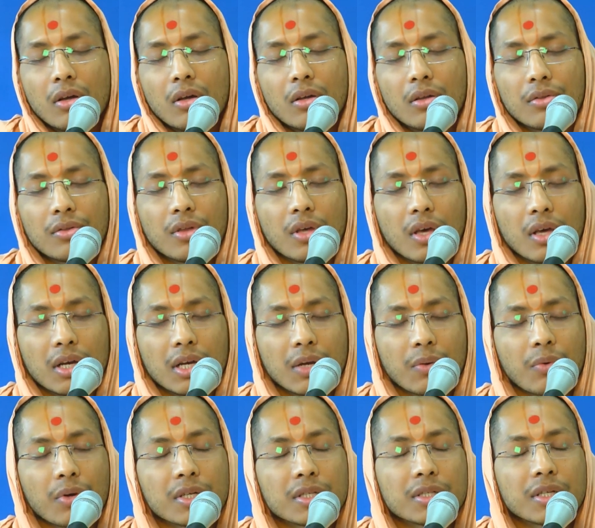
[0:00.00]
they
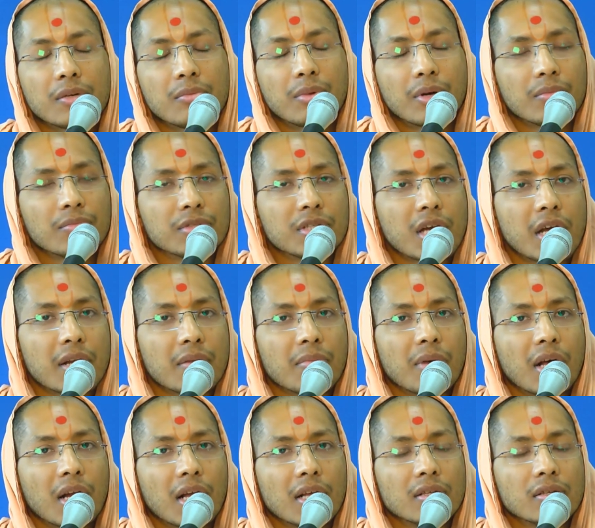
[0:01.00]
requested Brahmachari
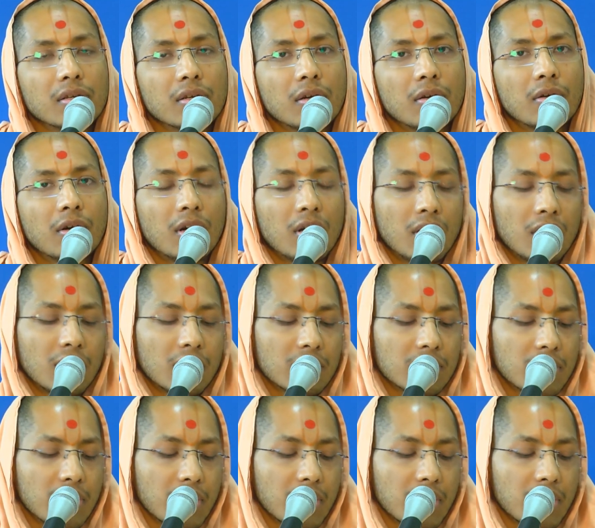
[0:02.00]
Maharaj. Uh, they